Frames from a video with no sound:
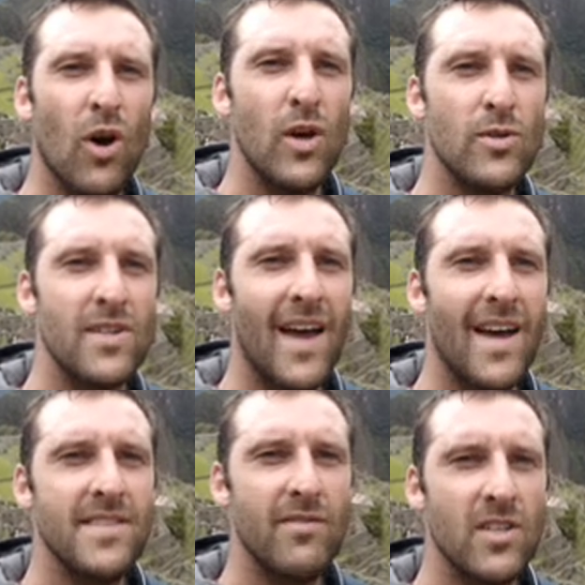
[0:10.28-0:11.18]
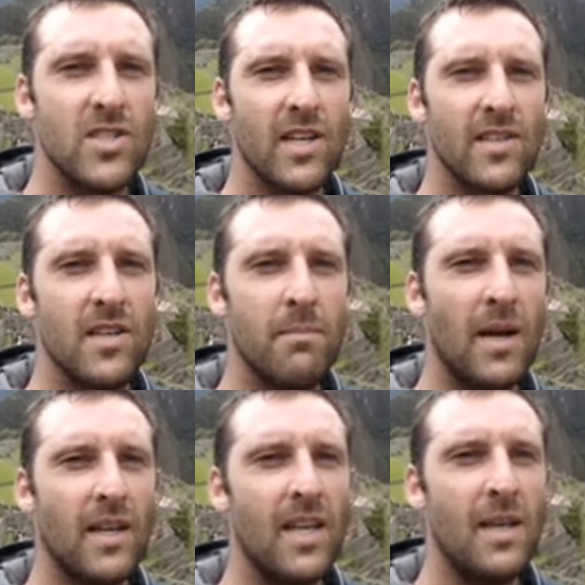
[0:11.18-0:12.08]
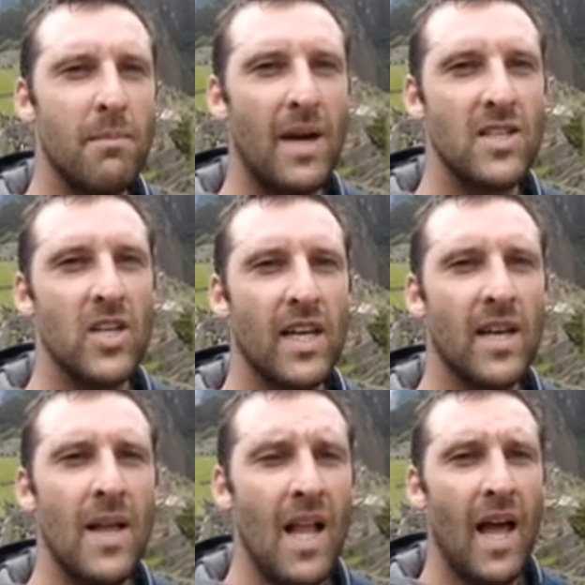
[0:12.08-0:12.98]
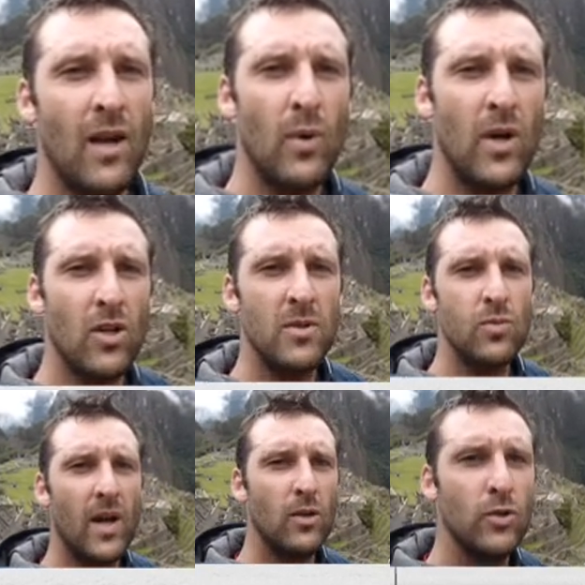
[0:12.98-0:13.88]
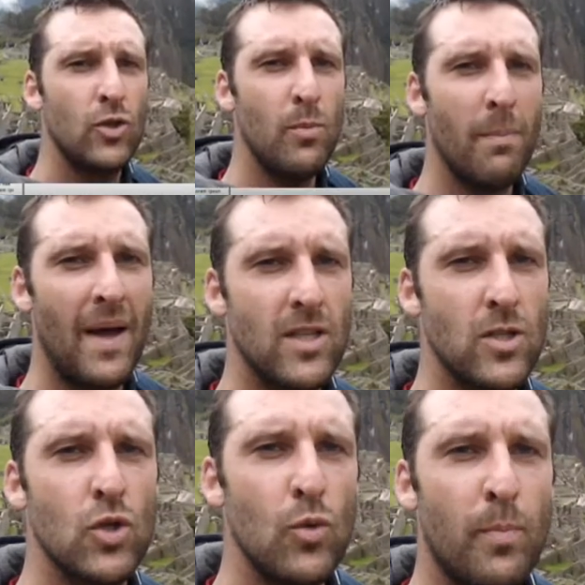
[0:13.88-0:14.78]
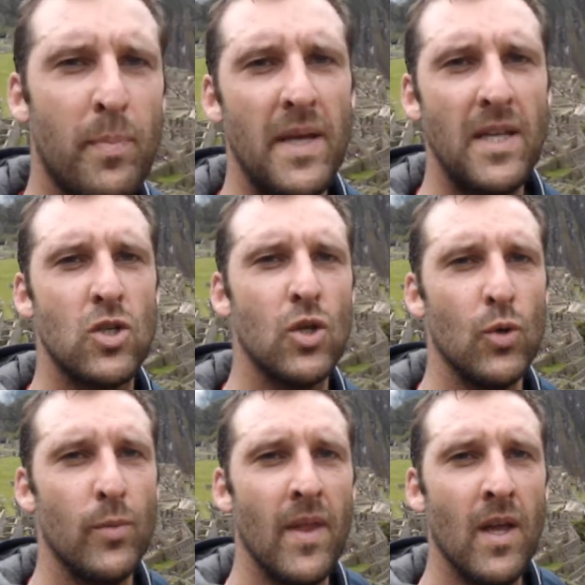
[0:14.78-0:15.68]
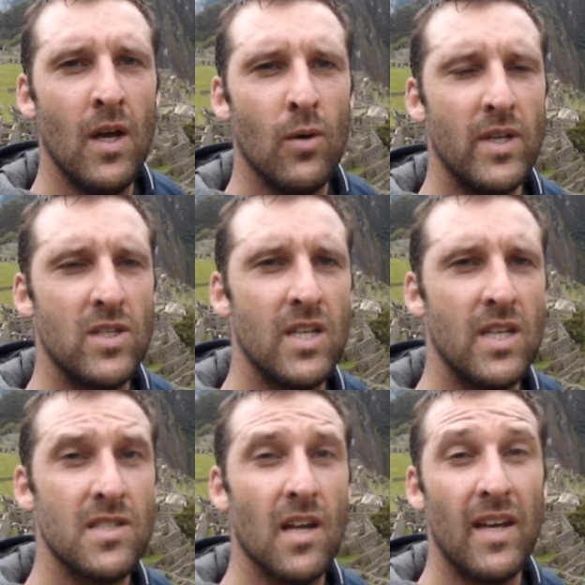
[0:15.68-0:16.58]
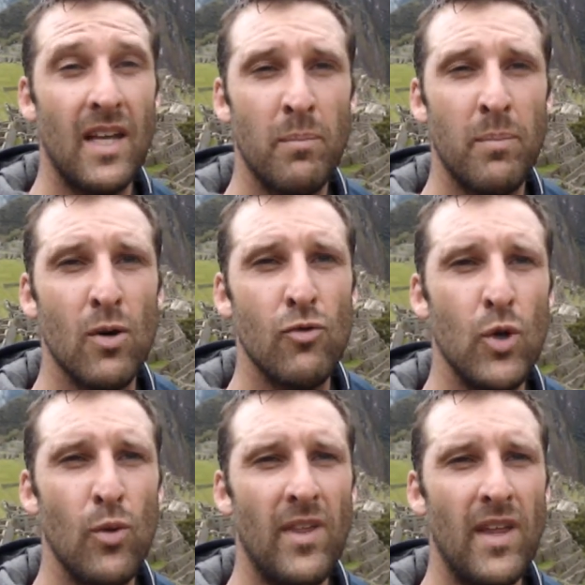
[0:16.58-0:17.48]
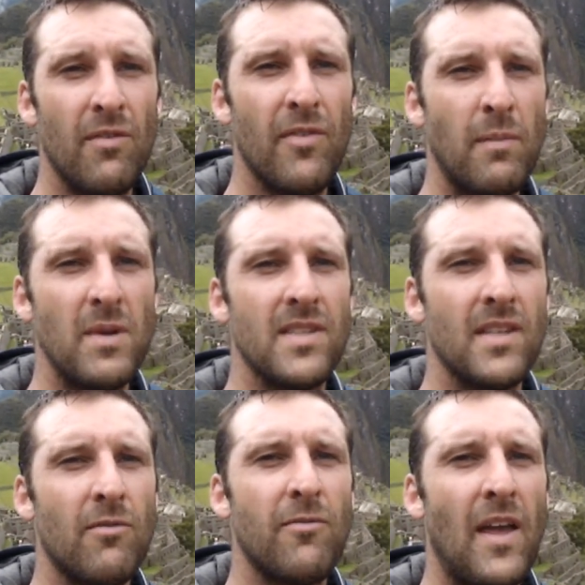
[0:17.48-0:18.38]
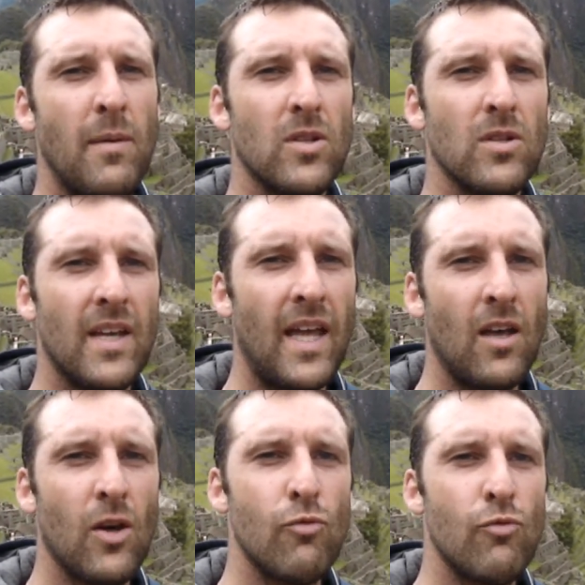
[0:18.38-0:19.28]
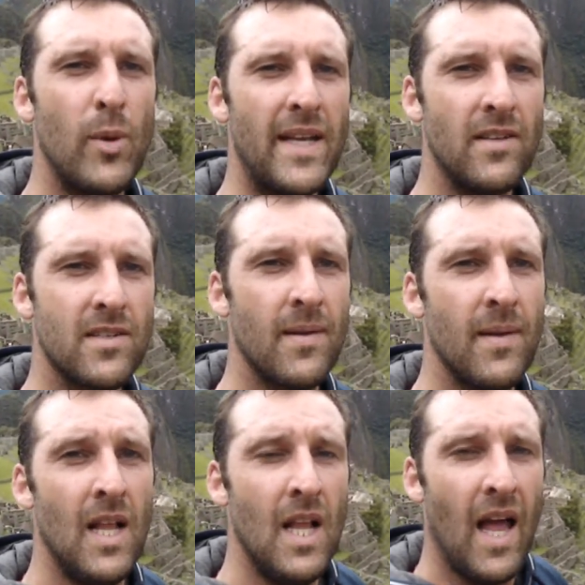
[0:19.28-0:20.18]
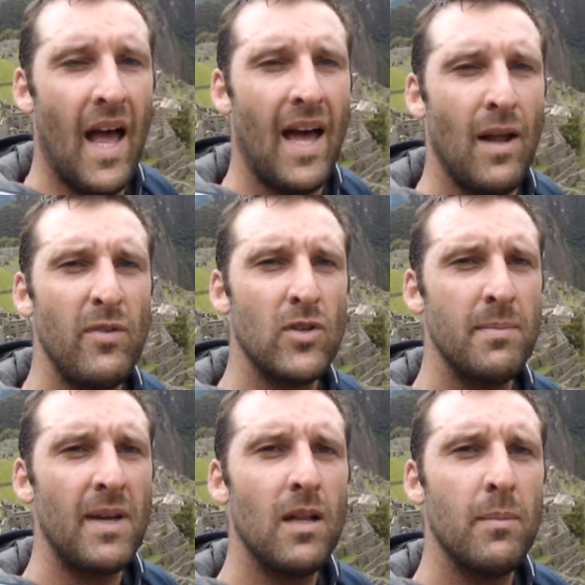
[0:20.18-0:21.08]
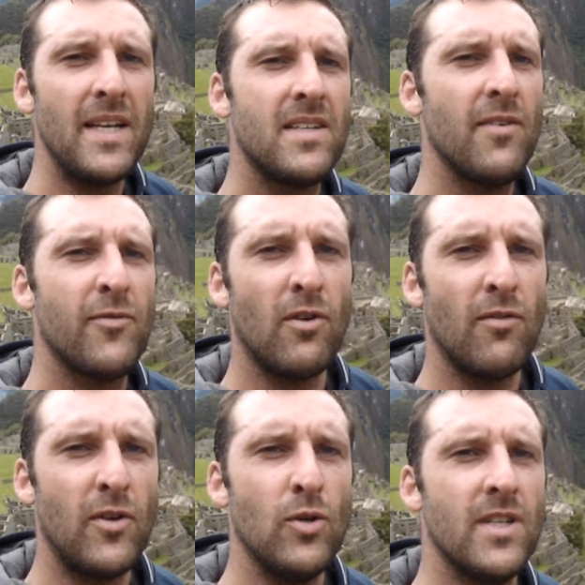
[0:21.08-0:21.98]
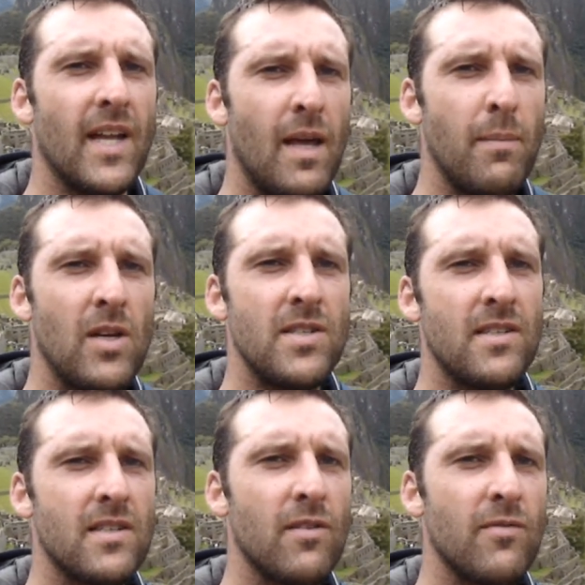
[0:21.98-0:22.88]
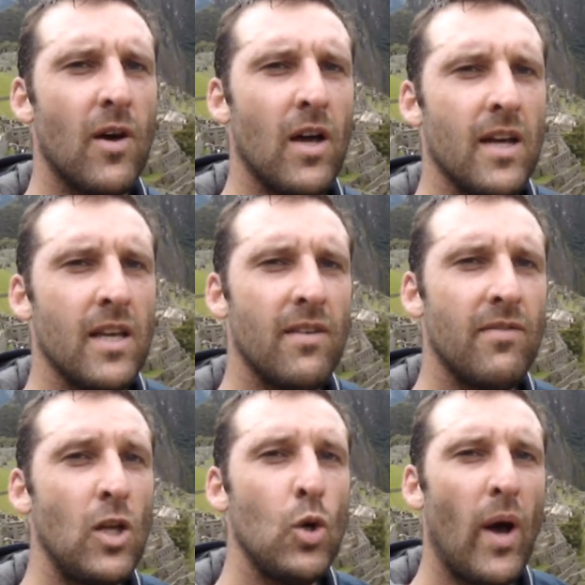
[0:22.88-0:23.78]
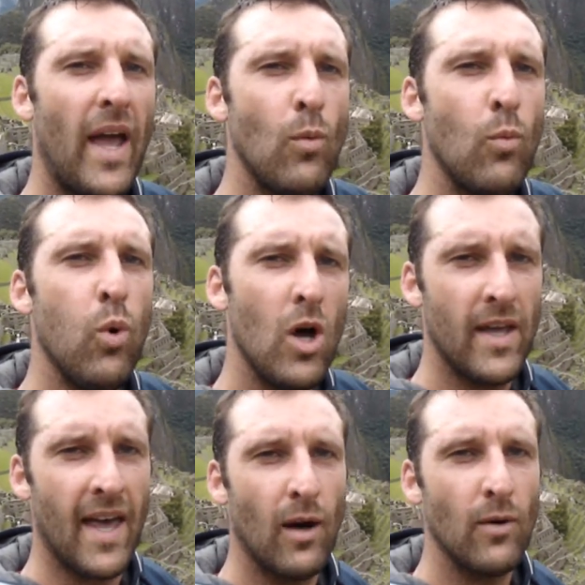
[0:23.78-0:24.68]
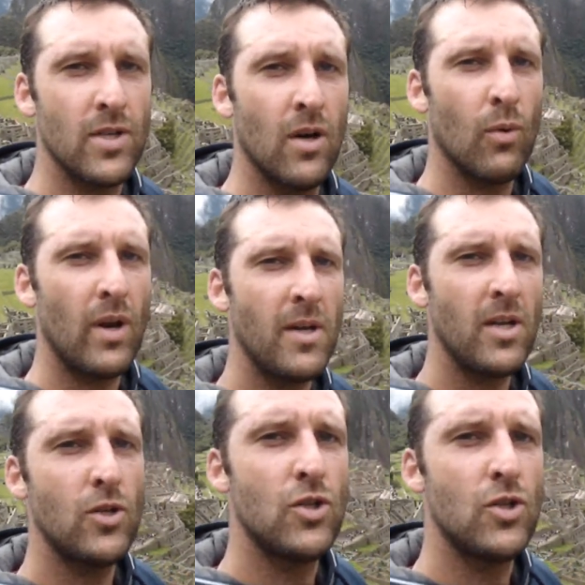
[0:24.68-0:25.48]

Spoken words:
your host as ever, Chestermonkeymagic, and welcome as well to Machu Picchu, which is in Peru, the famous and fabled Inca ruins. And we've got something a little bit different for you today, because instead of giving you a workout, what I'm going to